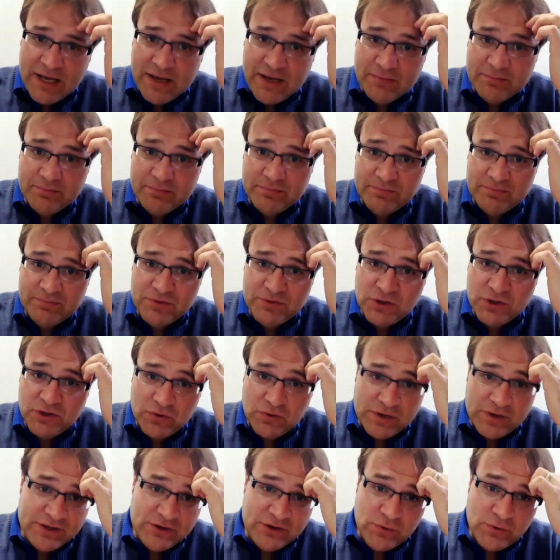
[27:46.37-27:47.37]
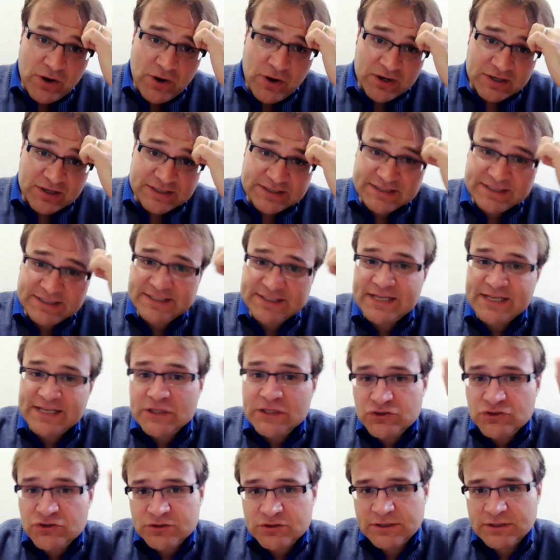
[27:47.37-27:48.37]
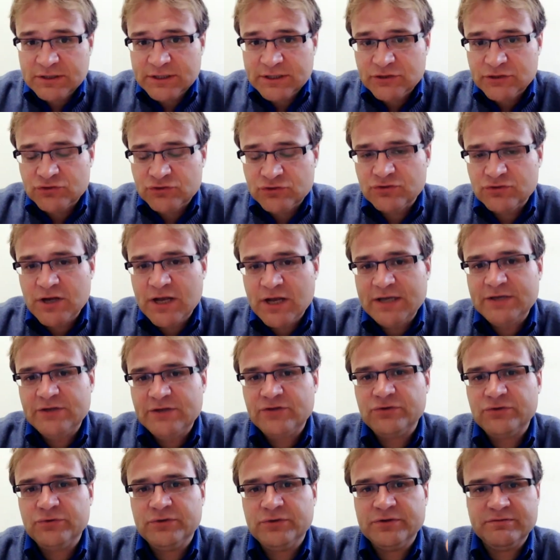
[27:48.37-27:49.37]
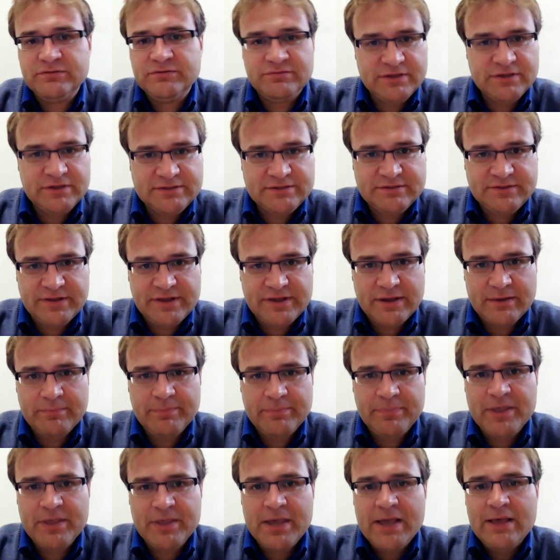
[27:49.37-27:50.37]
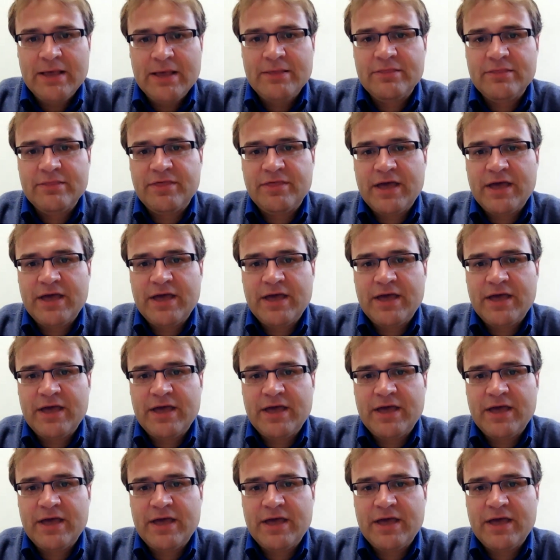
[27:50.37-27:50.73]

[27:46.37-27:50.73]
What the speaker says: You know, you are essentially trying to convince them